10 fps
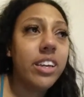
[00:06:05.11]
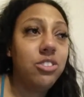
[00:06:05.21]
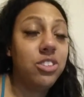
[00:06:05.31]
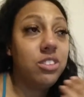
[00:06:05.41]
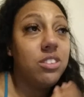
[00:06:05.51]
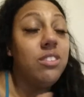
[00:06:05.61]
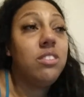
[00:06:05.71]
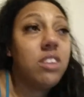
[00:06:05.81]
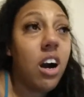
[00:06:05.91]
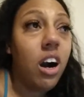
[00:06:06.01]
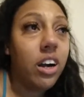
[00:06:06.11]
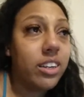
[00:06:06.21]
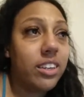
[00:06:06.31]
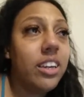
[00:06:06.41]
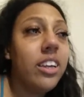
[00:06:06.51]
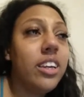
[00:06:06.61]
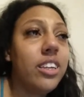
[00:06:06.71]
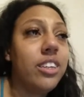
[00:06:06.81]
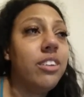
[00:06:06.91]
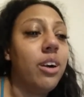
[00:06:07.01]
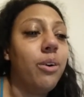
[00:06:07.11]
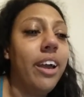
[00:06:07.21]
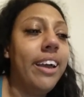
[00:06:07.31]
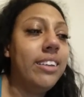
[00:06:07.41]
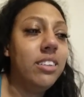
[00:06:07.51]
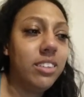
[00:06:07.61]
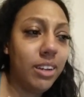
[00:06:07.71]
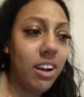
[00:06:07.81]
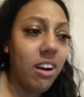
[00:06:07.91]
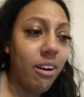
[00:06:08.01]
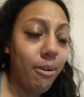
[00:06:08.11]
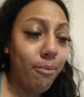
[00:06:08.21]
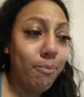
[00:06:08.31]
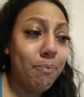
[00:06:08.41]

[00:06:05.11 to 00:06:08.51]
and just talk, you know, and um